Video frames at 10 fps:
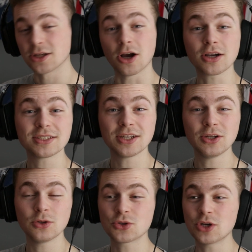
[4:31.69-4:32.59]
Y'all
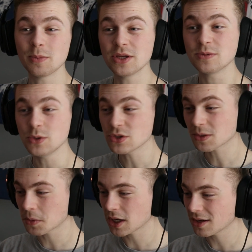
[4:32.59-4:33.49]
continue to stream his
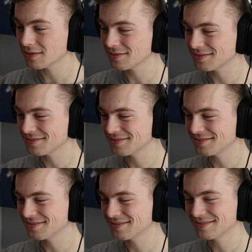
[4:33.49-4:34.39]
music, man.
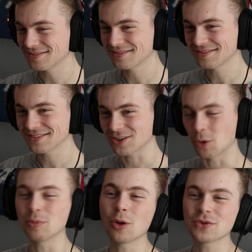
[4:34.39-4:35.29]

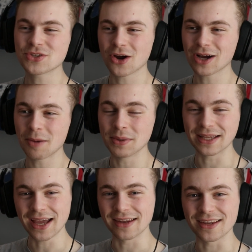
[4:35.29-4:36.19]
Go blow the song up
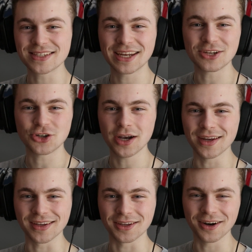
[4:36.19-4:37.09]
again. Let's get it
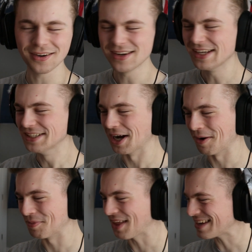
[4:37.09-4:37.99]
trending, you know?
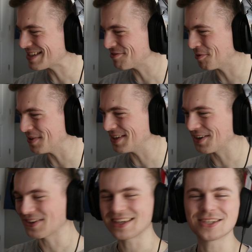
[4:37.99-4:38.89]
But that's it for me,
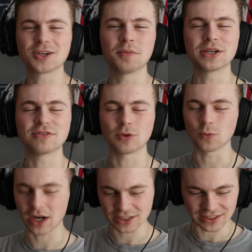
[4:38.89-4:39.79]
y'all. Thank you so much for
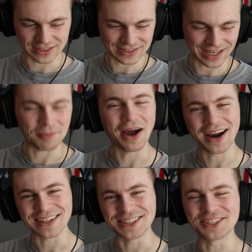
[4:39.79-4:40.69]
watching. I'm
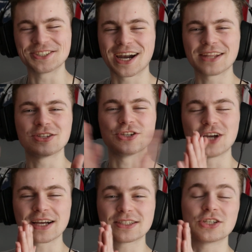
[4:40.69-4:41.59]
out of here. Shout out to
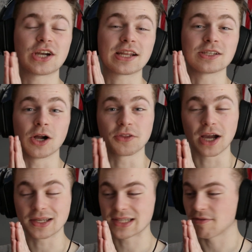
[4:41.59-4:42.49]
Jackson. Shout out to all the
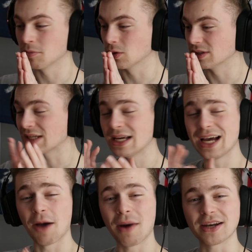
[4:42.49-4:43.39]
Got7 boys.
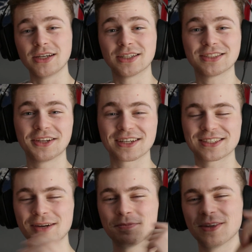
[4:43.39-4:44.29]
I'm out of here. Till
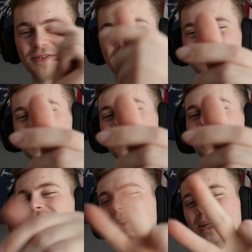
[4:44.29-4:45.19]
next time. Love y'all very
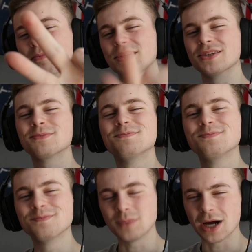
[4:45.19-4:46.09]
much. And peace.
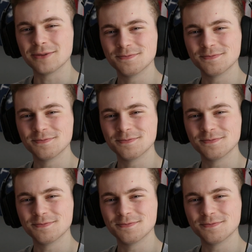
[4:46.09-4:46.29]
Bye.